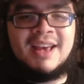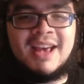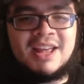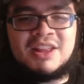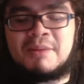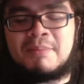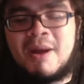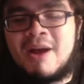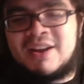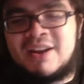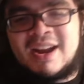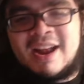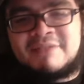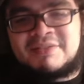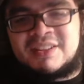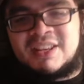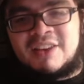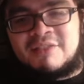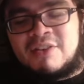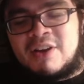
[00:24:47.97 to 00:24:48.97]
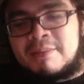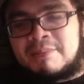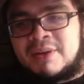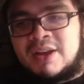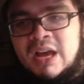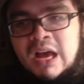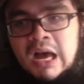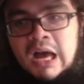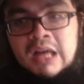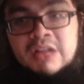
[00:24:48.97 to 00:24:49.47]
And they probably didn't have to give up
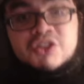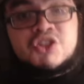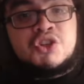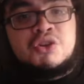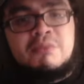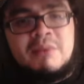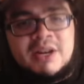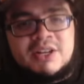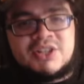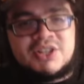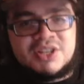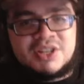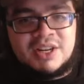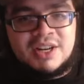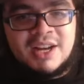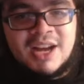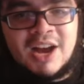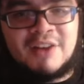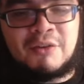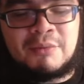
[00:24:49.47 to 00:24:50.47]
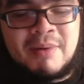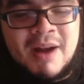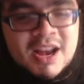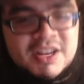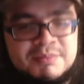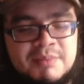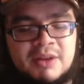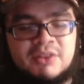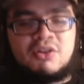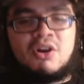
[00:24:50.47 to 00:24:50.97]
too much of a
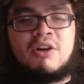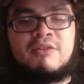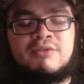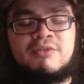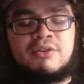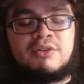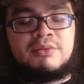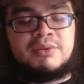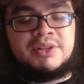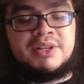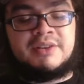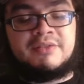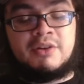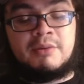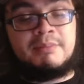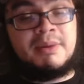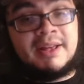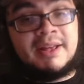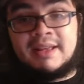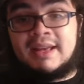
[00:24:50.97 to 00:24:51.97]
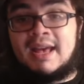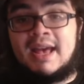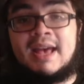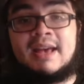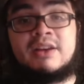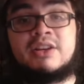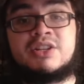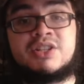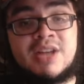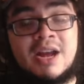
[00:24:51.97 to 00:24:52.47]
prospect haul for a reliever. But
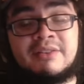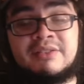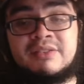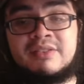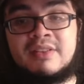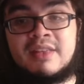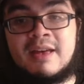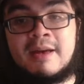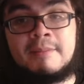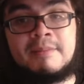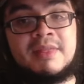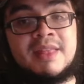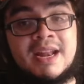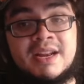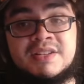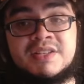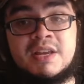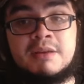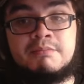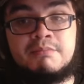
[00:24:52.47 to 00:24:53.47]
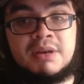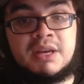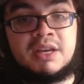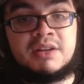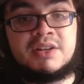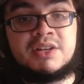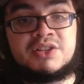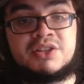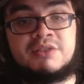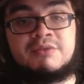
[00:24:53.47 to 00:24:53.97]
hey, shouts to them. That is a big
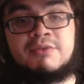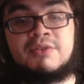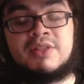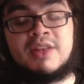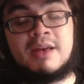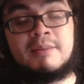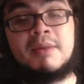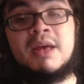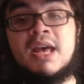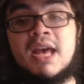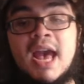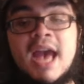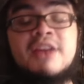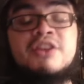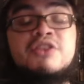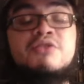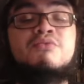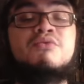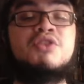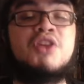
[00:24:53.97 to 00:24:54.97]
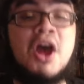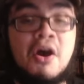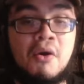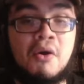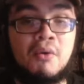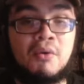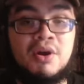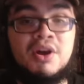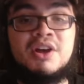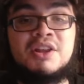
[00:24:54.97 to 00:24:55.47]
addition for them. And you
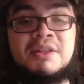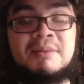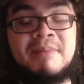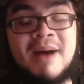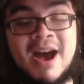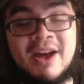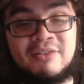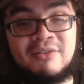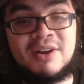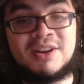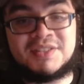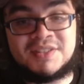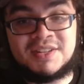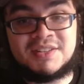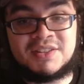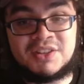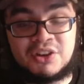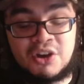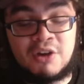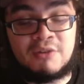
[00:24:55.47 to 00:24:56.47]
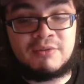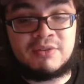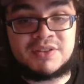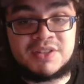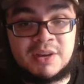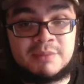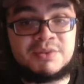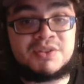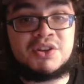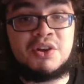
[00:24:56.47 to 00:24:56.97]
know the Padres need to go for
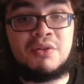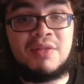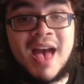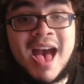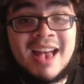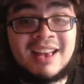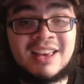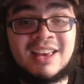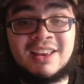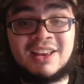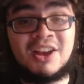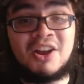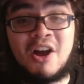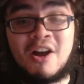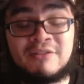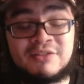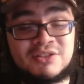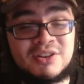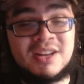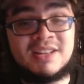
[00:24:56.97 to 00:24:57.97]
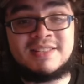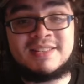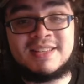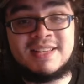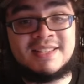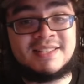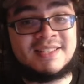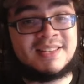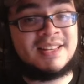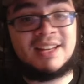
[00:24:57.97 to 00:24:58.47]
some. So that kicking off trade
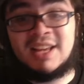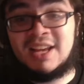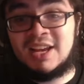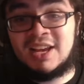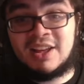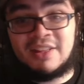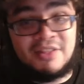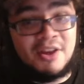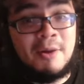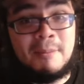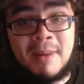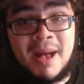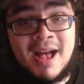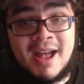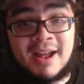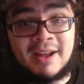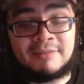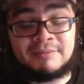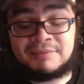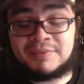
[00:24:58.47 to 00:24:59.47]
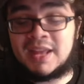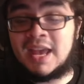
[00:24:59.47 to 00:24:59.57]
season, they're buying.